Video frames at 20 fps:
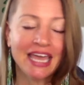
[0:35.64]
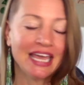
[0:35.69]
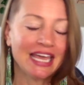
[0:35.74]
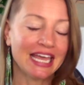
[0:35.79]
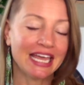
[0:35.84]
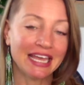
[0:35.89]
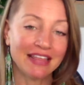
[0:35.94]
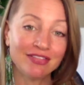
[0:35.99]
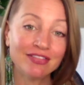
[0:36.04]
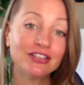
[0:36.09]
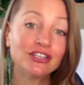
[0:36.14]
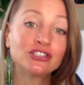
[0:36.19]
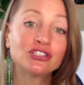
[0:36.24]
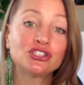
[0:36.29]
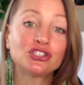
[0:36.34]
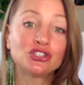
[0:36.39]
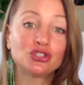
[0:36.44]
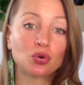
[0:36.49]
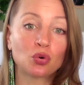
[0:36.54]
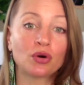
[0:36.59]
In the
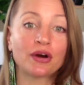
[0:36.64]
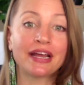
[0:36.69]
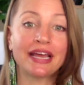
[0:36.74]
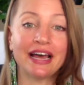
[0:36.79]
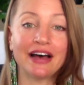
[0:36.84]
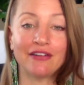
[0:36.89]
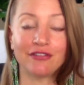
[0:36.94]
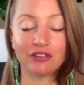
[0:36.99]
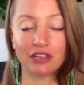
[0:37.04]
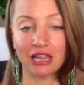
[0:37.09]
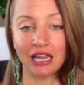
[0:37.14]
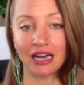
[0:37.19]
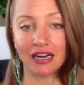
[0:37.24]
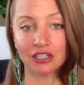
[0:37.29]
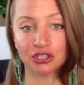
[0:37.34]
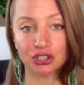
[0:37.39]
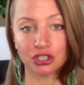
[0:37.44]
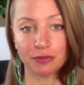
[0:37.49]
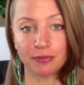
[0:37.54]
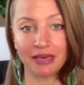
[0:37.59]
story of
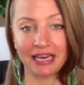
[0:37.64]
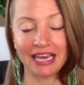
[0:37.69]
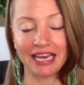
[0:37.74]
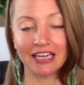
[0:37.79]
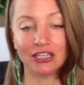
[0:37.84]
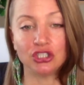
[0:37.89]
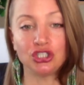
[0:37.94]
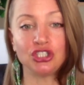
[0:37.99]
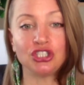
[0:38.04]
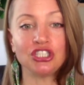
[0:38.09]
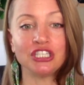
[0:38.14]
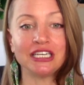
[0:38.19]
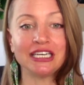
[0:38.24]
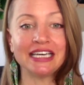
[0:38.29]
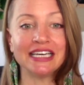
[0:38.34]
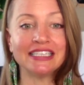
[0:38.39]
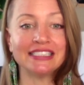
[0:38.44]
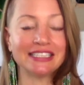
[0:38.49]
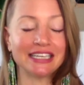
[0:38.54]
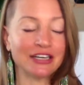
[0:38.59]
Lakshmi,
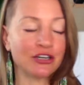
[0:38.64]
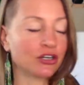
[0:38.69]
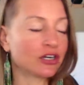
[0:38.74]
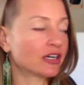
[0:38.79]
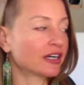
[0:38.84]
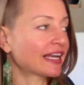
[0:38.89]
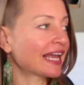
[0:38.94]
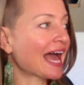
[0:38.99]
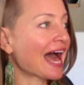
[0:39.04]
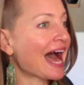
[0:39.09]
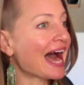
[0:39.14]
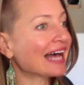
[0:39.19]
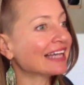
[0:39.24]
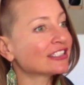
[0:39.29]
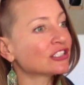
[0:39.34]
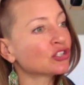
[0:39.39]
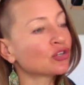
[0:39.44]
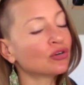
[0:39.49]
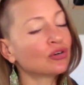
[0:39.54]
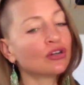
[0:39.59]
she is in her
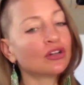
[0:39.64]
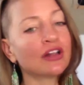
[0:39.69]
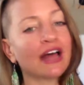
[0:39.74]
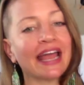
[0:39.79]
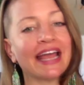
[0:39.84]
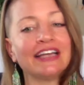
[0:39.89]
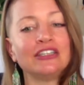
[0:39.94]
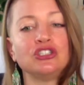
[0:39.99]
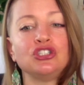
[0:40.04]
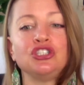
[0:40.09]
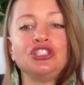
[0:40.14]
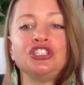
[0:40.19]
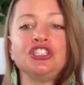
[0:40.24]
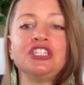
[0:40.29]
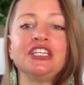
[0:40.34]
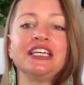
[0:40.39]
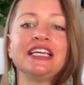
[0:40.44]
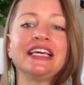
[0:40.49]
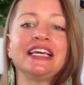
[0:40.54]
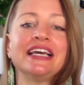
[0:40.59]
castle and
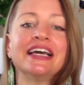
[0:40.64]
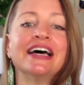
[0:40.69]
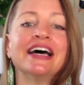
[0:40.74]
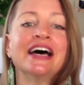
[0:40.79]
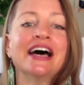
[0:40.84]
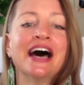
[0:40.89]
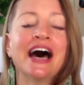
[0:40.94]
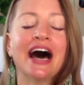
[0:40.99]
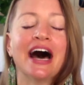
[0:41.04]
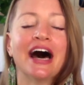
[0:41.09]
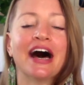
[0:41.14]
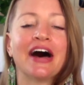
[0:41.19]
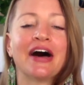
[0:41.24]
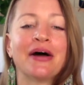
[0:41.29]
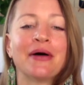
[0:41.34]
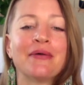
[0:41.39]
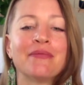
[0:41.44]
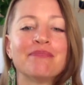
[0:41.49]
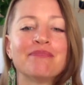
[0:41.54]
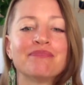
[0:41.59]
she,
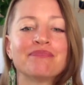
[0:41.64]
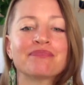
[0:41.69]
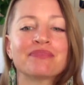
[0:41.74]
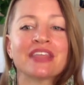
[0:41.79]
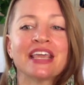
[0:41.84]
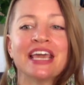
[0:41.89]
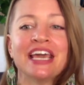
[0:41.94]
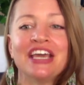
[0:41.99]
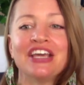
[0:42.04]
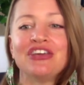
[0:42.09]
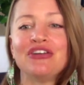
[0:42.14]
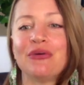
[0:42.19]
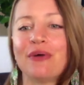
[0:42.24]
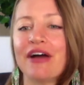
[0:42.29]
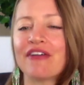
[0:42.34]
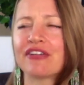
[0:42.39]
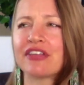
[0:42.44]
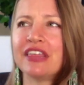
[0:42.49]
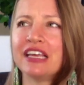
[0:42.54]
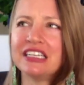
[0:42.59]

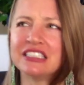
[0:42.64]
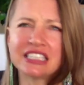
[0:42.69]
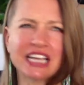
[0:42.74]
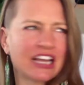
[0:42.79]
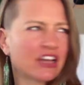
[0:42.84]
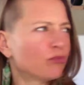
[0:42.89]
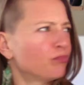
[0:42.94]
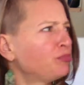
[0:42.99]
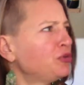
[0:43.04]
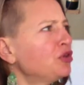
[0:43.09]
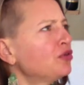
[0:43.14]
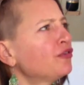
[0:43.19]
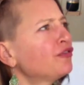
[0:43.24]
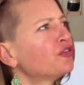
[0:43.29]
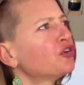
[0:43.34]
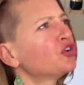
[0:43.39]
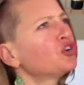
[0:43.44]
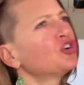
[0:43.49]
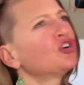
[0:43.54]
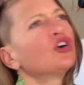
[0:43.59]
everything is like
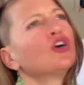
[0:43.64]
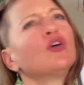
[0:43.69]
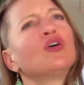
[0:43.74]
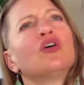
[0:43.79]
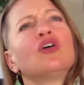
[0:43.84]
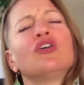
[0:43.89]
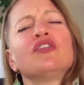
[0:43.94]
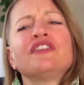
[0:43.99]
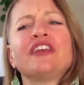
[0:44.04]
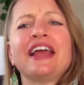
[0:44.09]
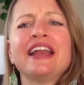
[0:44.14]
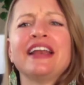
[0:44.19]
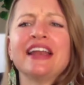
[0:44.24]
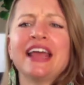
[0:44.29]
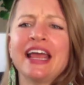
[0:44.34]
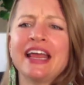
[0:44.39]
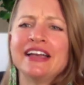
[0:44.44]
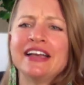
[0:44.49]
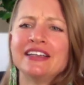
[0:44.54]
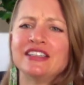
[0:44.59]
beautiful gold
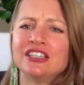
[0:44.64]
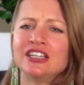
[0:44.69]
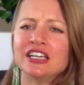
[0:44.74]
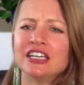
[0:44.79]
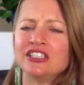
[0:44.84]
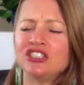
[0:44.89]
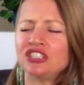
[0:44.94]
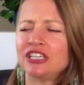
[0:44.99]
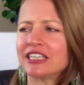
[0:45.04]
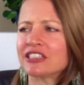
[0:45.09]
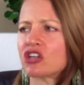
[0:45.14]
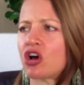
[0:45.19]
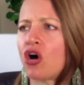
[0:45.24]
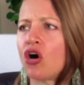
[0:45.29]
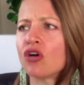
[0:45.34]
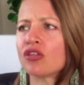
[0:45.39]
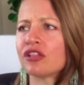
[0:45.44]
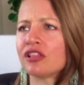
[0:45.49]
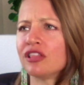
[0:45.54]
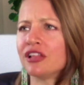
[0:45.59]
and she has
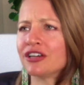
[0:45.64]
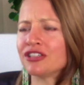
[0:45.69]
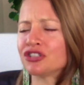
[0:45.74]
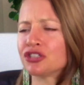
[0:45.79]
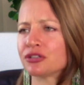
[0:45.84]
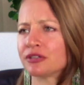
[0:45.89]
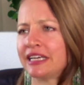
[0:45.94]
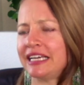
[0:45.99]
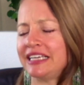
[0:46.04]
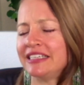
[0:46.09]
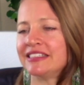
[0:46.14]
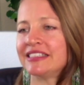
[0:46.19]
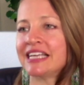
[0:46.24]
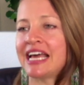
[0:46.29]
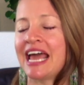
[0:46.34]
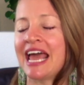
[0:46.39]
all the luxuries,